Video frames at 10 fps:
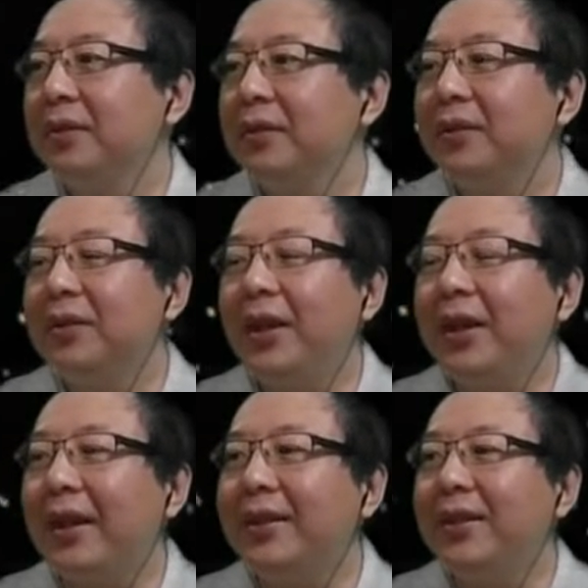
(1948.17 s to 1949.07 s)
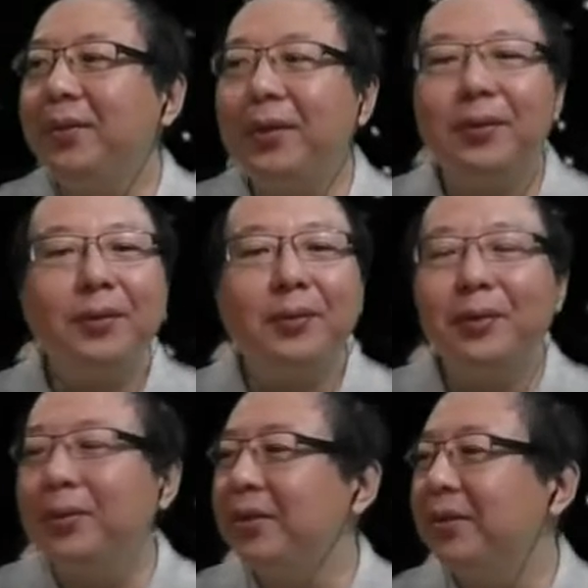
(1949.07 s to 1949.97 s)
Okay, I think
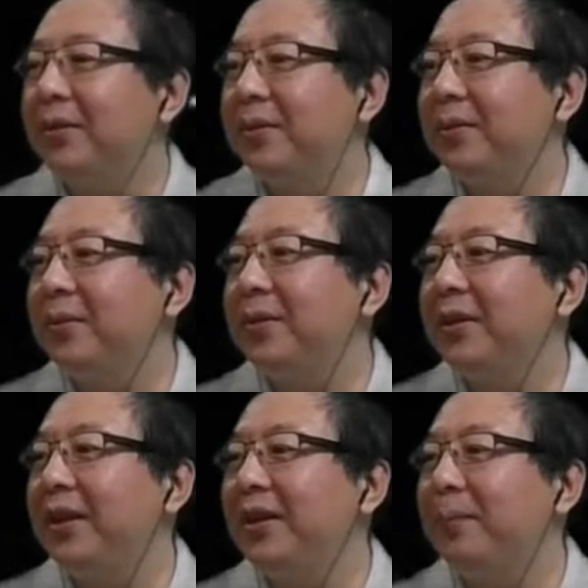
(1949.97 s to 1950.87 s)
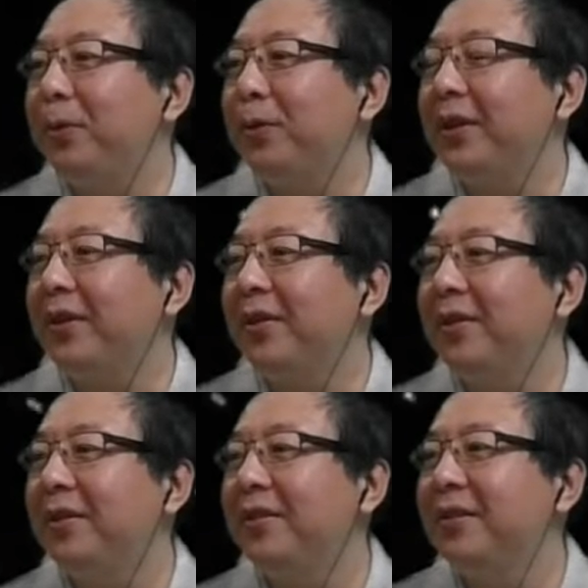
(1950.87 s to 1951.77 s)
we'll end the poll now.
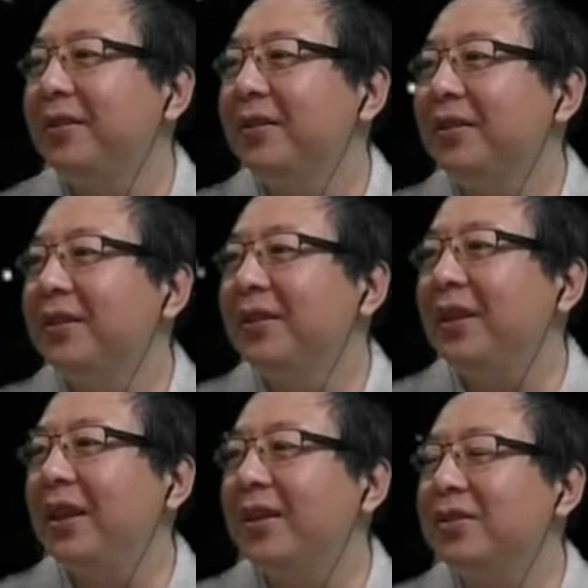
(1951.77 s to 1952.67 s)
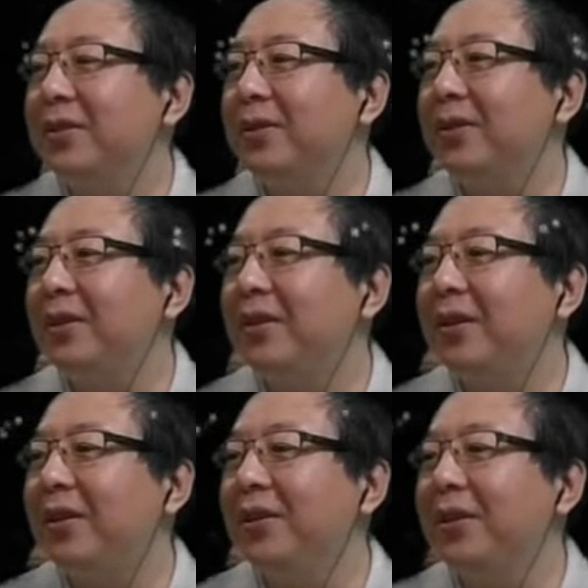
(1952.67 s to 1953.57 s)
Okay, so
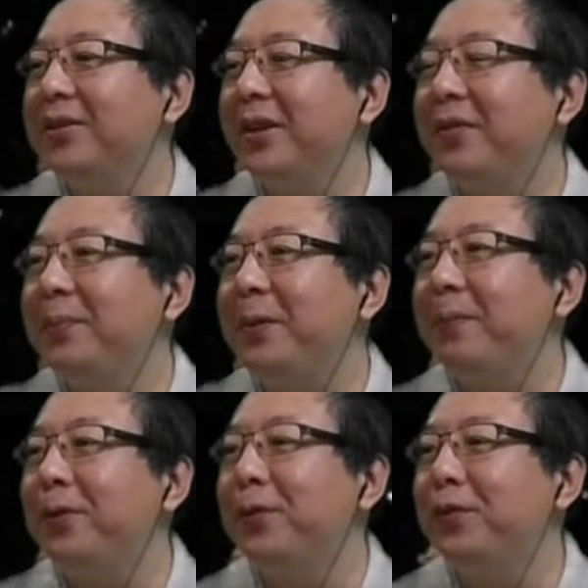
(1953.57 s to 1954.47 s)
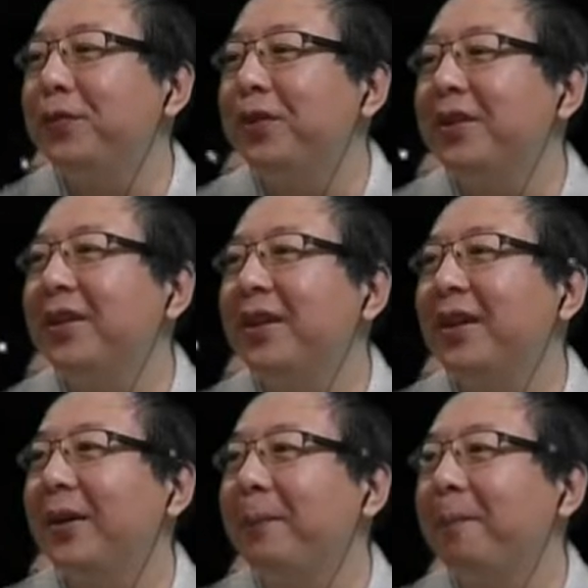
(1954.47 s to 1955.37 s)
all the 7 people who voted
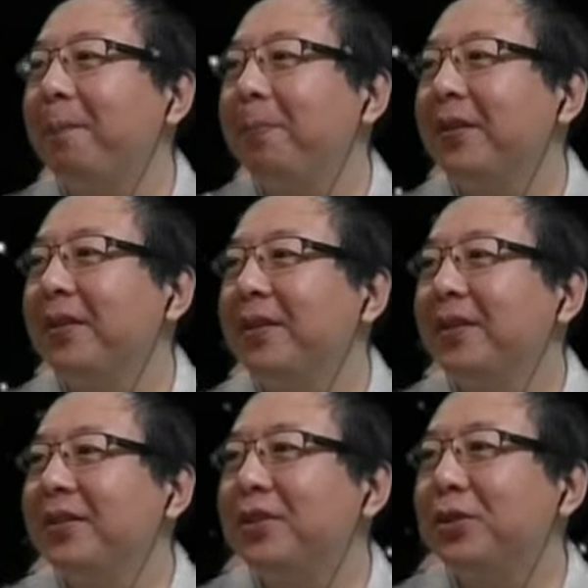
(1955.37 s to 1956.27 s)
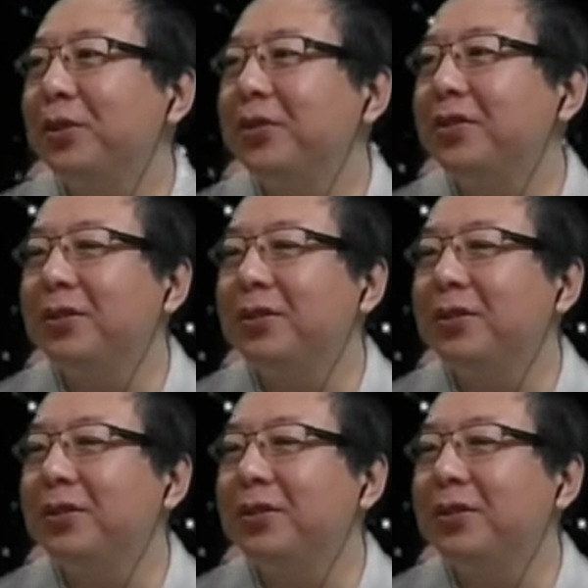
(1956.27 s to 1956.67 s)
chose